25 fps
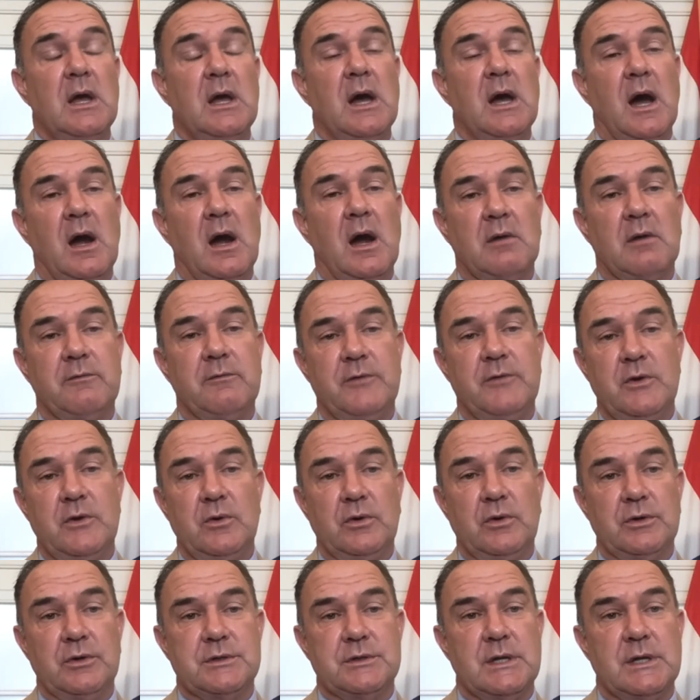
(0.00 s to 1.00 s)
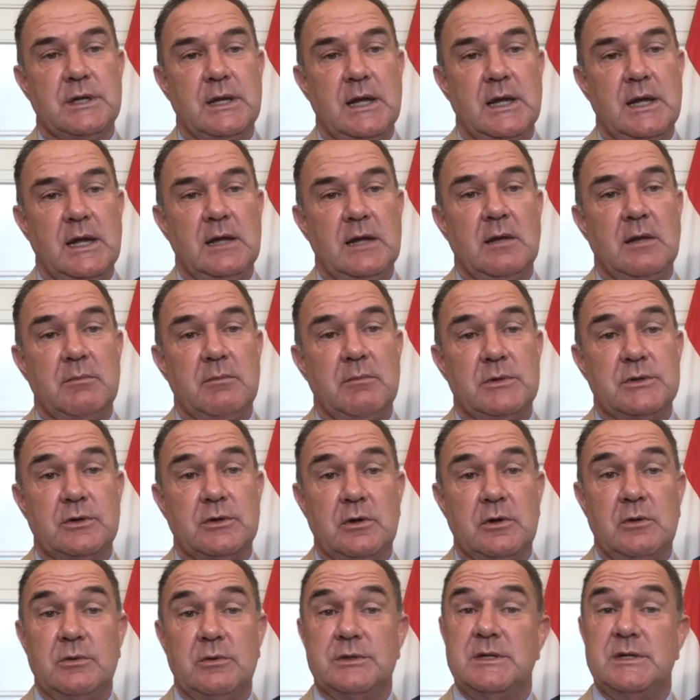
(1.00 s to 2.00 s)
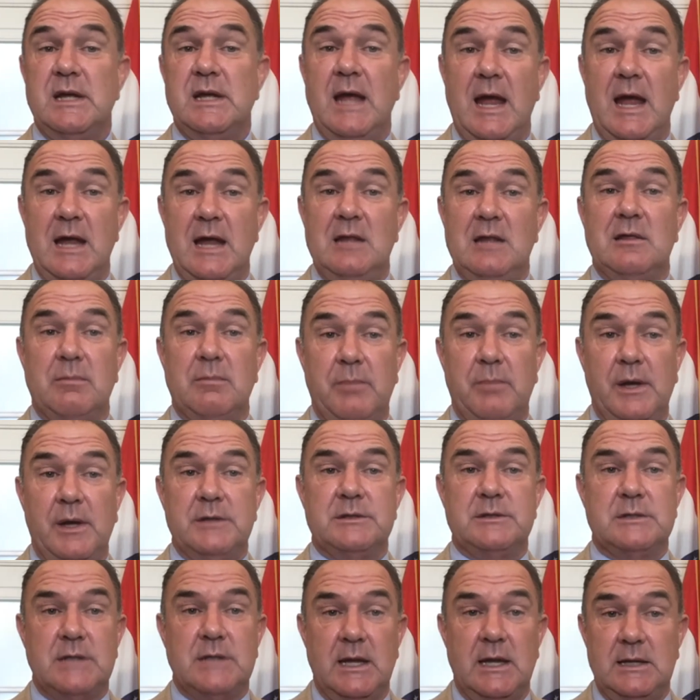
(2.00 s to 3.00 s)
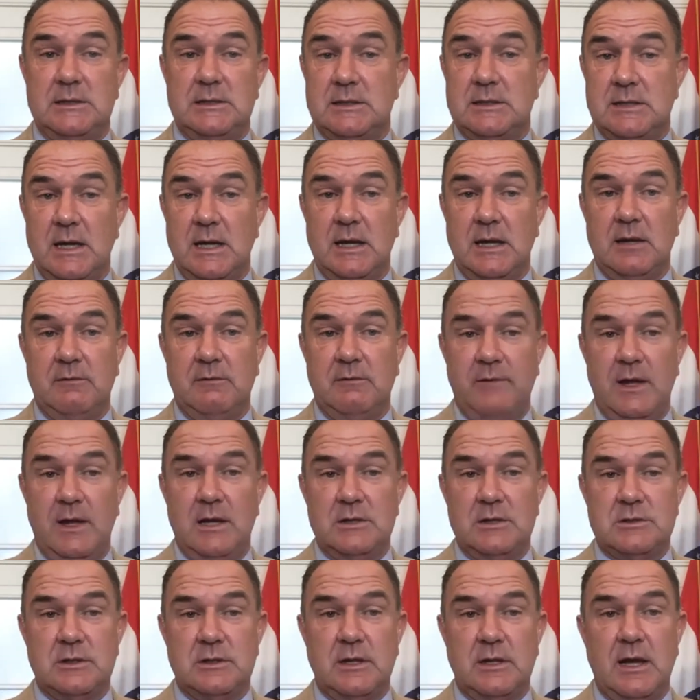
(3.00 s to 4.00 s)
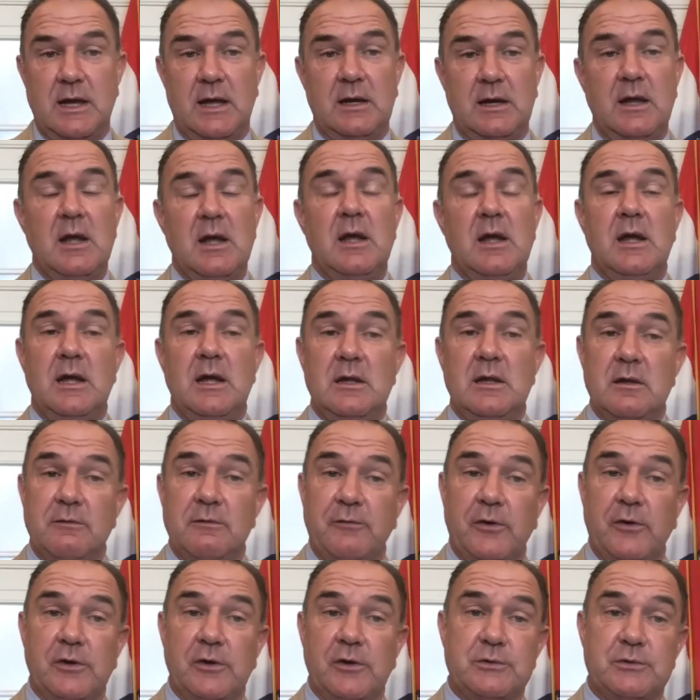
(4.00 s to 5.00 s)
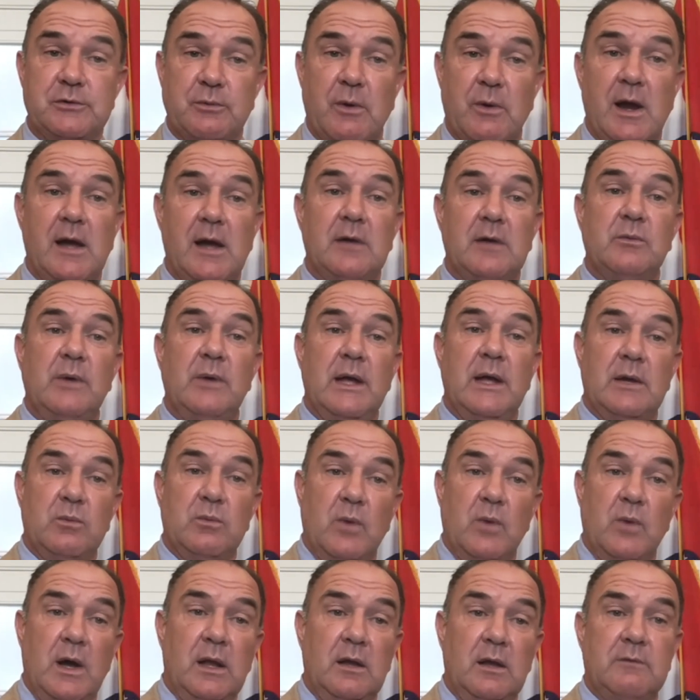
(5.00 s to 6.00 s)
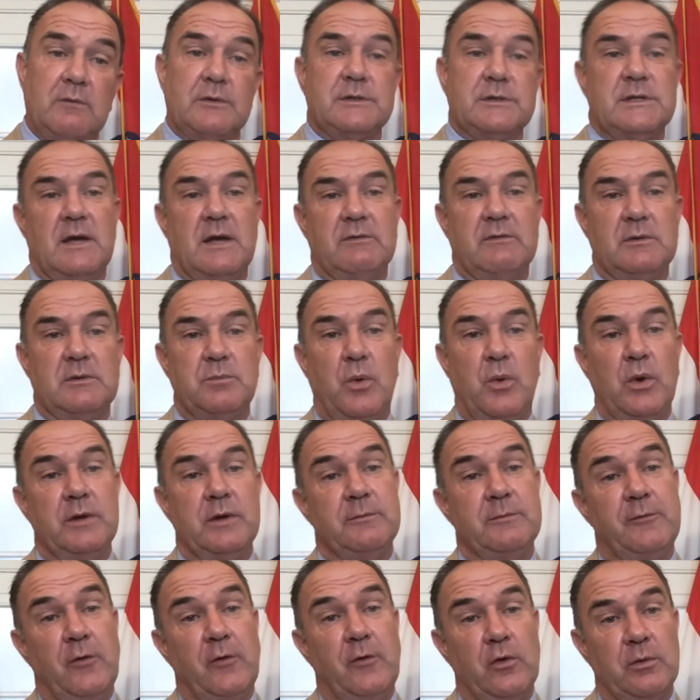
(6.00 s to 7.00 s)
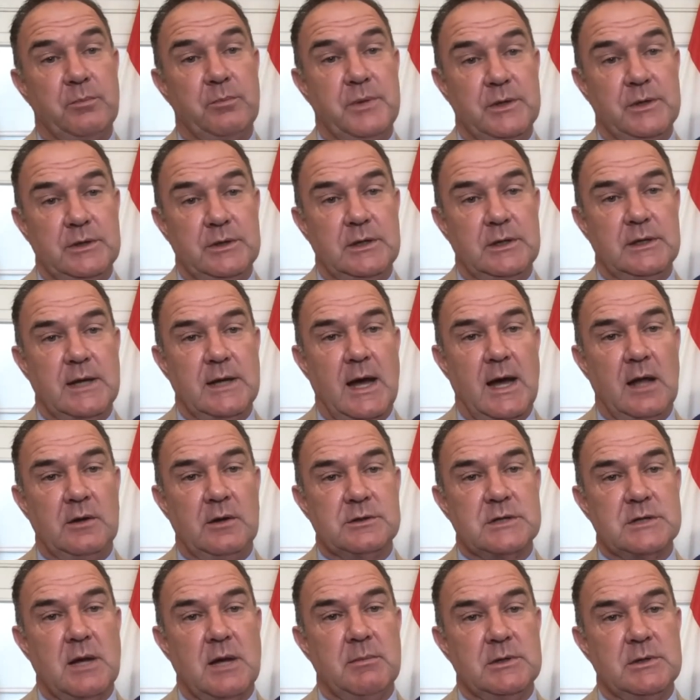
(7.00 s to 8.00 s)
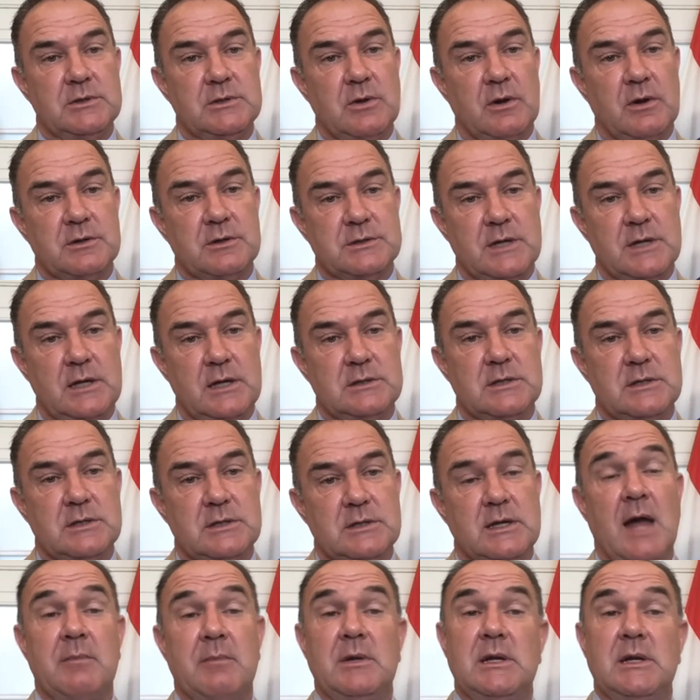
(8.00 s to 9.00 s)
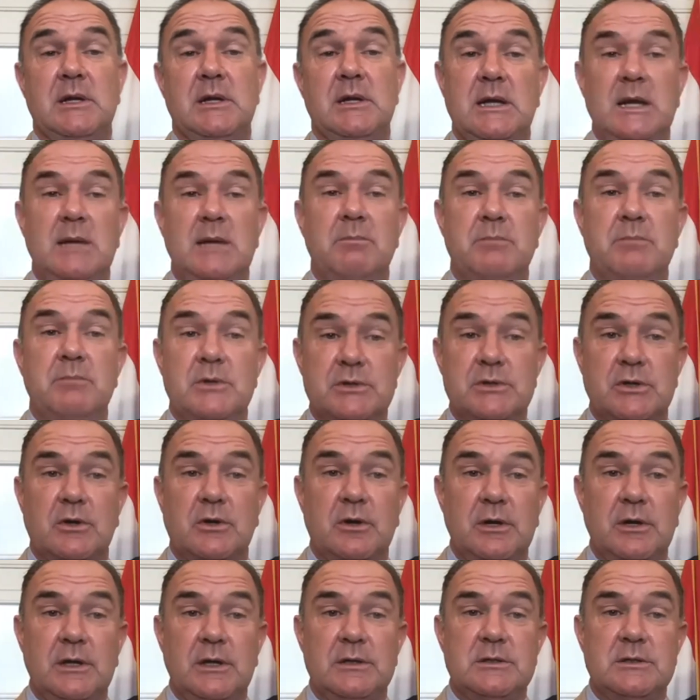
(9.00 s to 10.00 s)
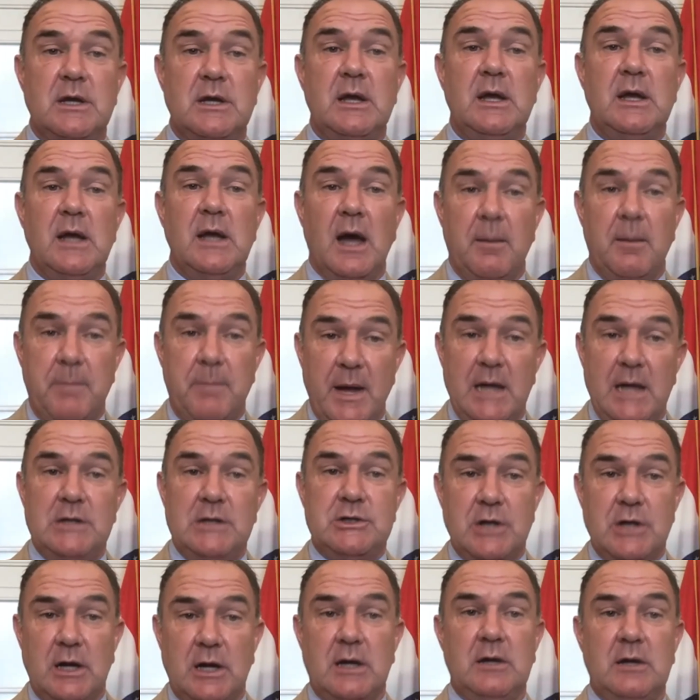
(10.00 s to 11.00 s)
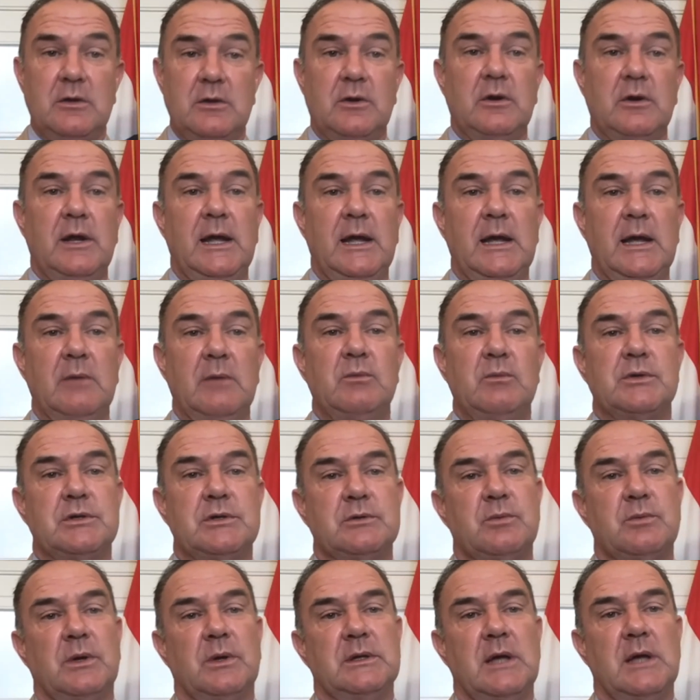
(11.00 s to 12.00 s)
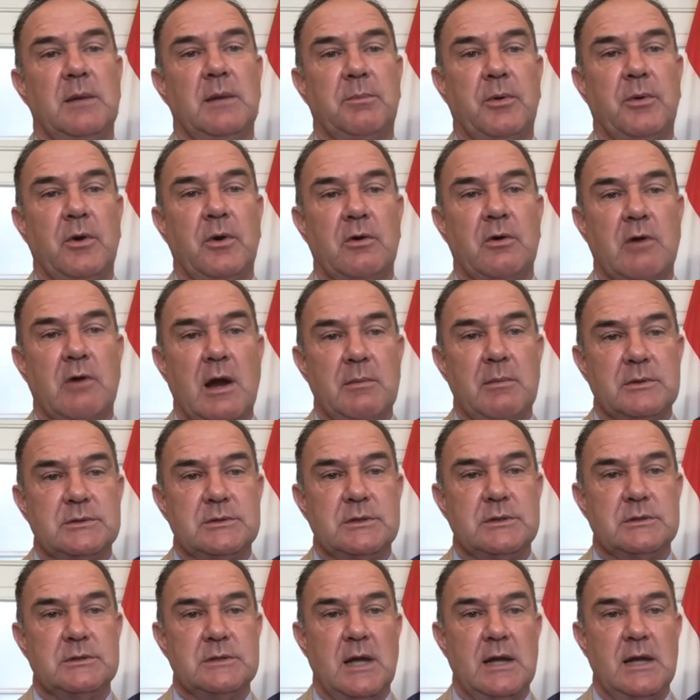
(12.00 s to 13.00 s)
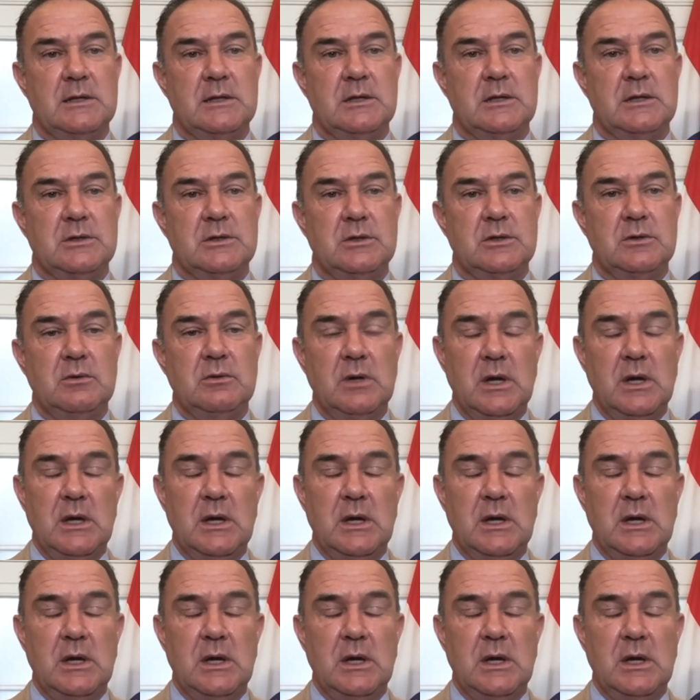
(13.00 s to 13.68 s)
our viewers today that Missouri was the 8th best state to take advantage of that. In the first round, we had well over $7.4 billion come into our state's economy to keep Missourians a paycheck in their hand, which is what that program is designed to do.